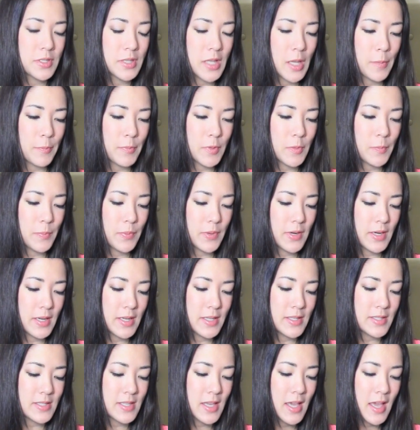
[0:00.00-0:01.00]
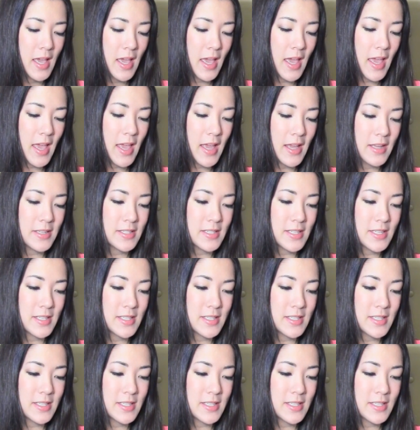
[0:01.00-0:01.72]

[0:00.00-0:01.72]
leopard print and